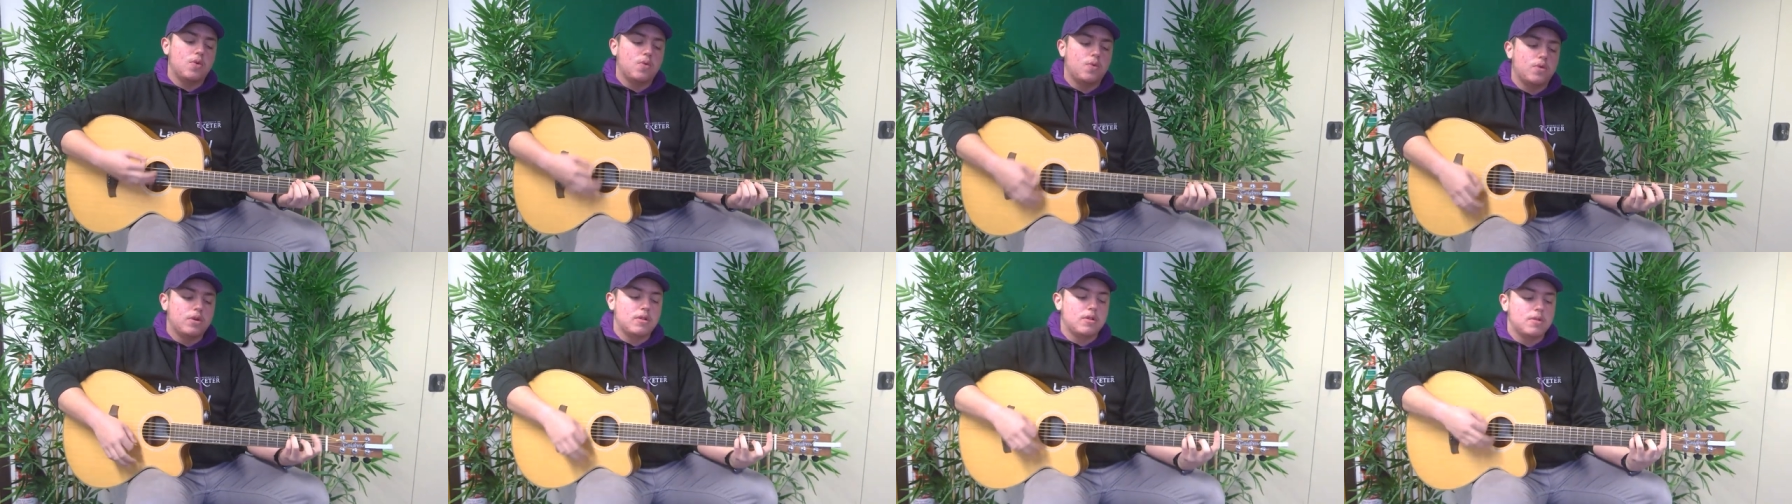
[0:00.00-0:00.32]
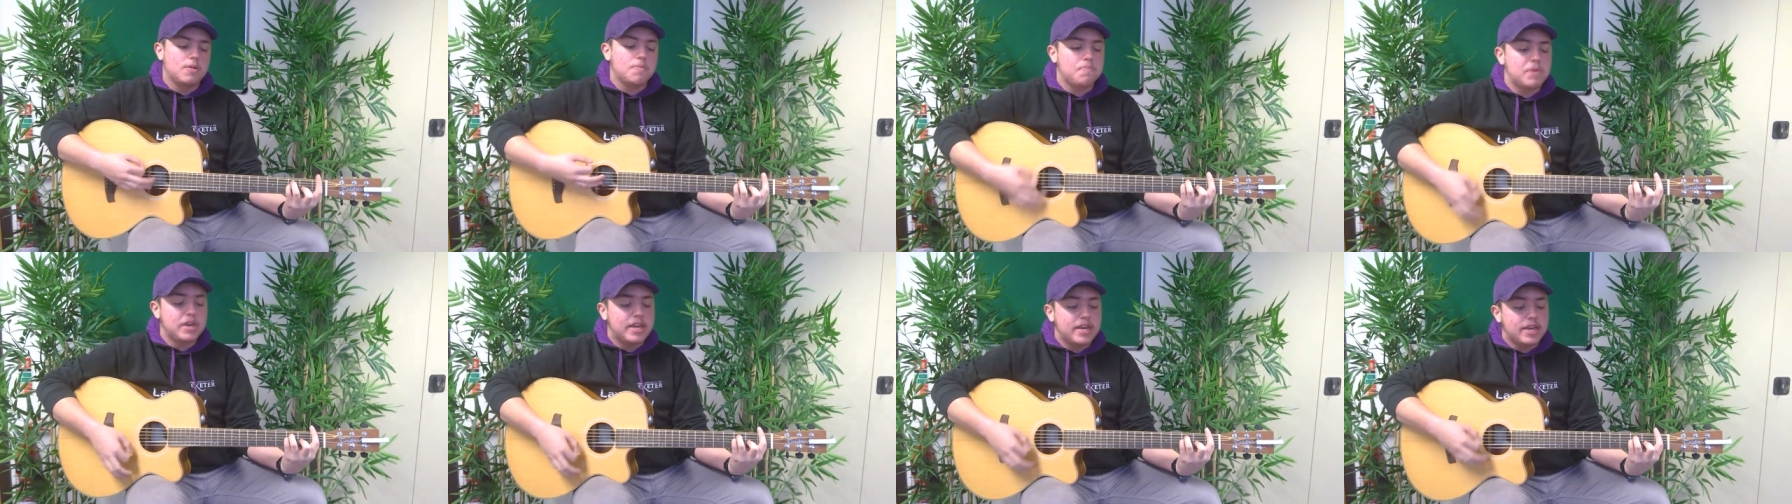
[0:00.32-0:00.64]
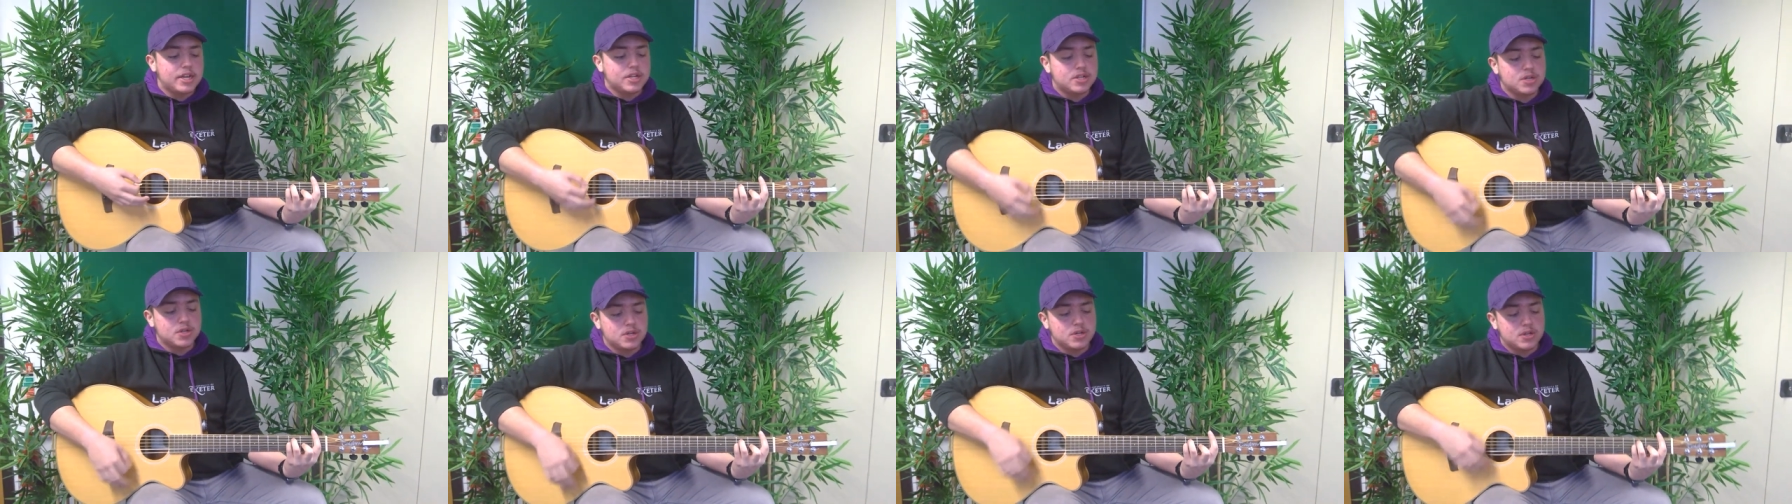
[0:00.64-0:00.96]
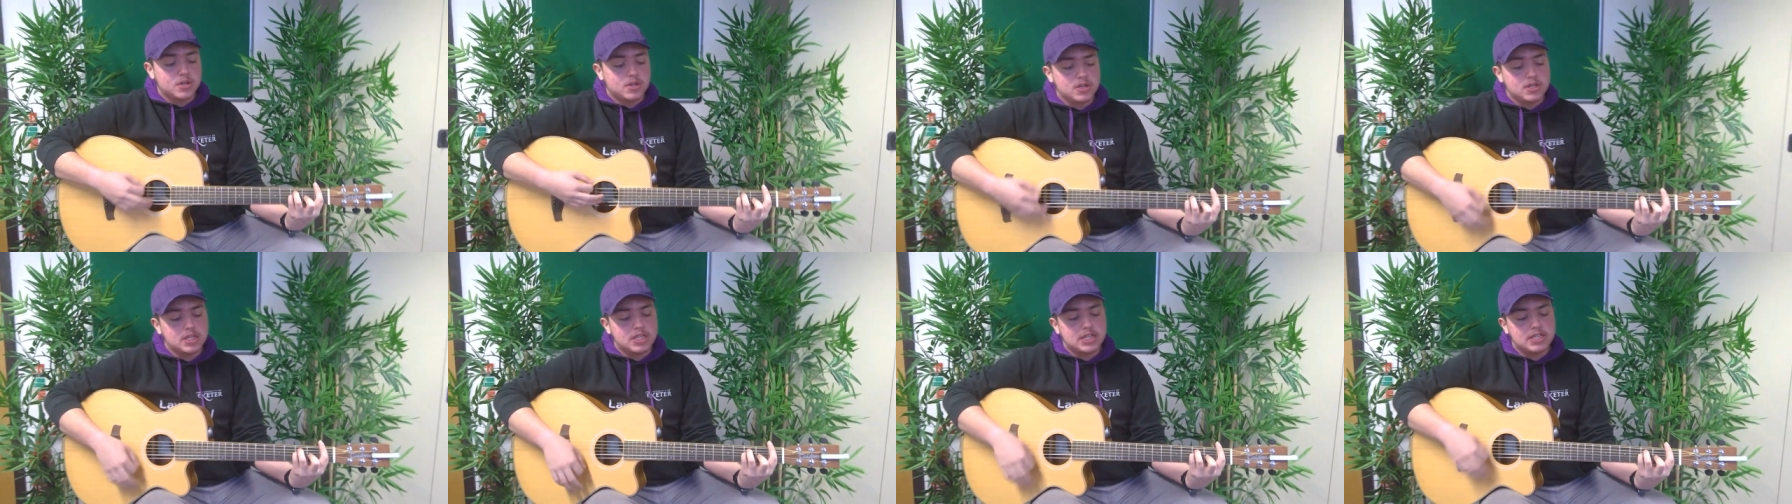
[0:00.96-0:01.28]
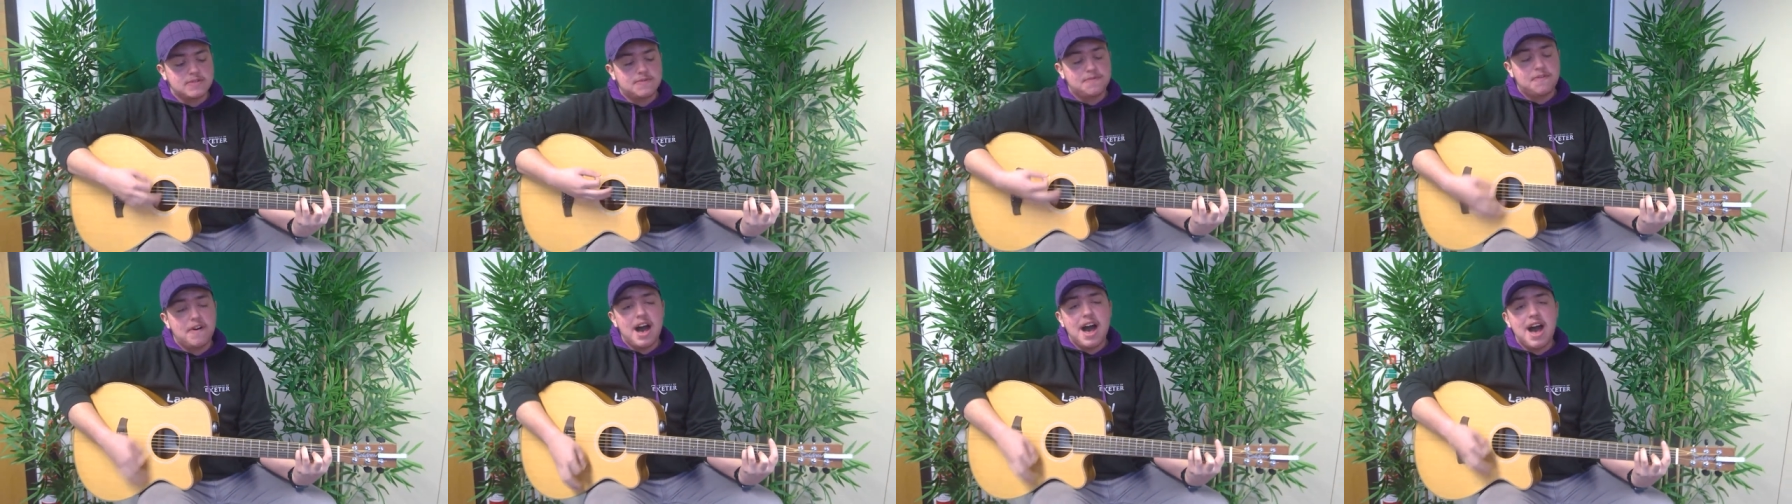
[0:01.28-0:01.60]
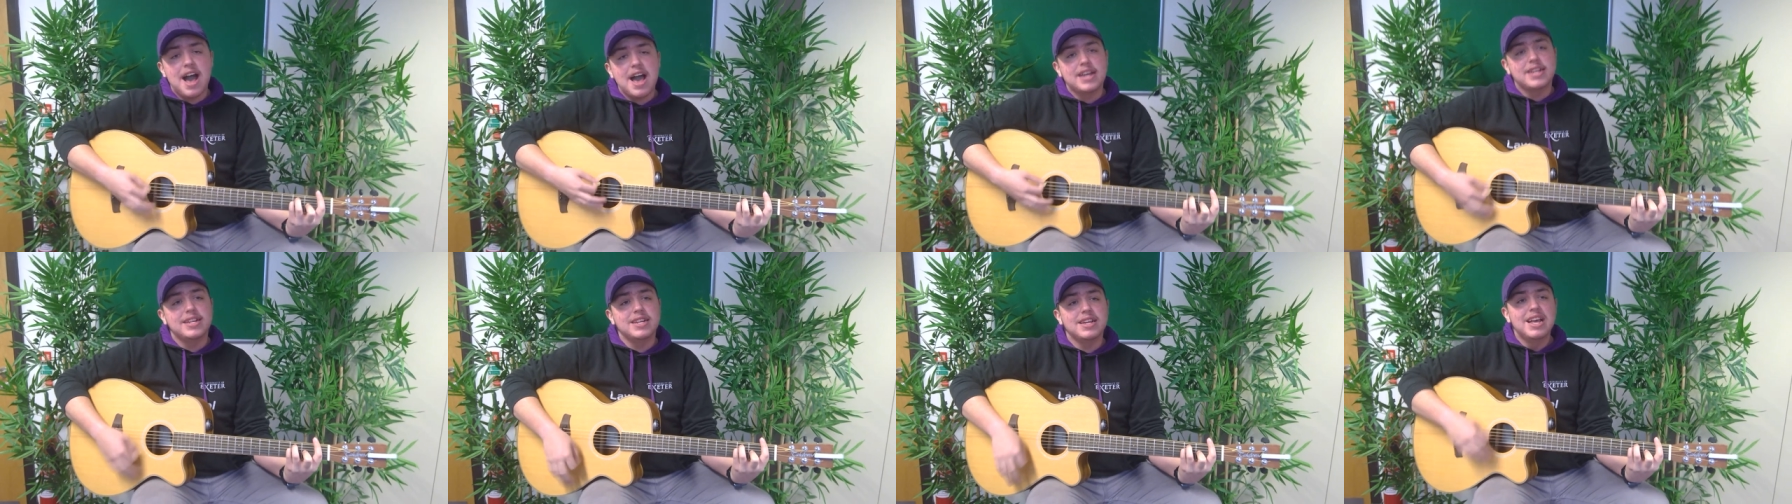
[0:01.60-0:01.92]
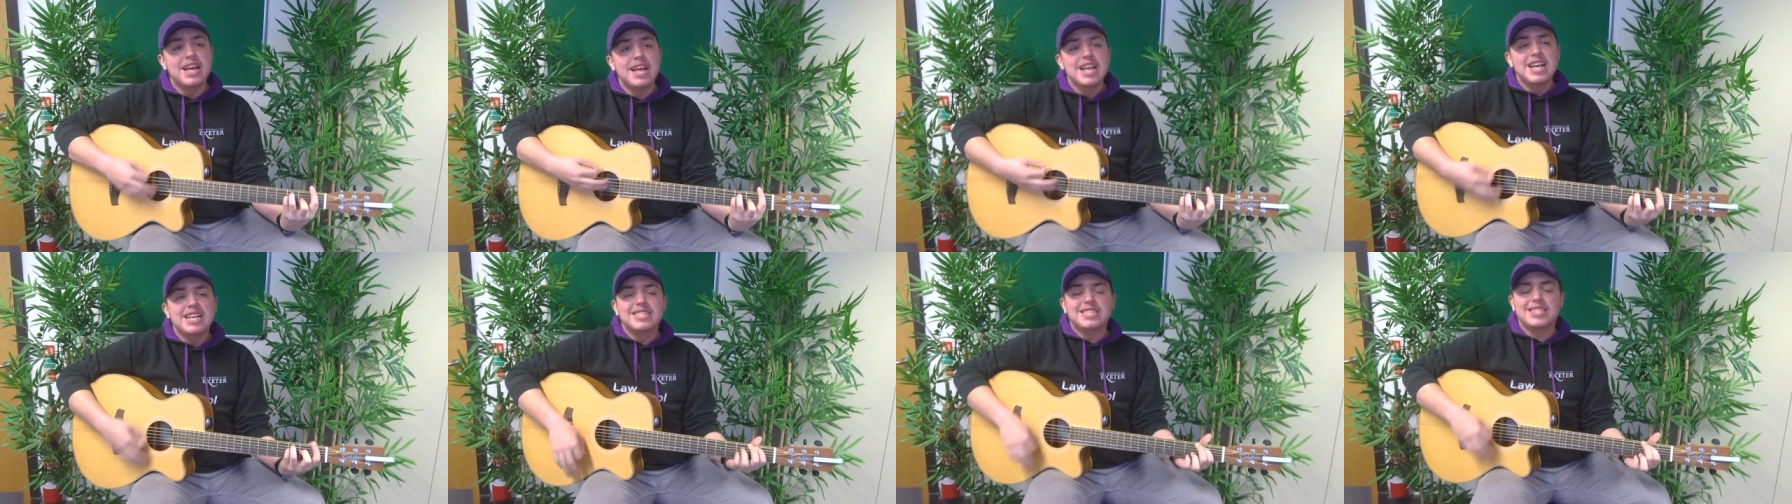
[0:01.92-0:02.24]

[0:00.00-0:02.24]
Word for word: will be just fine.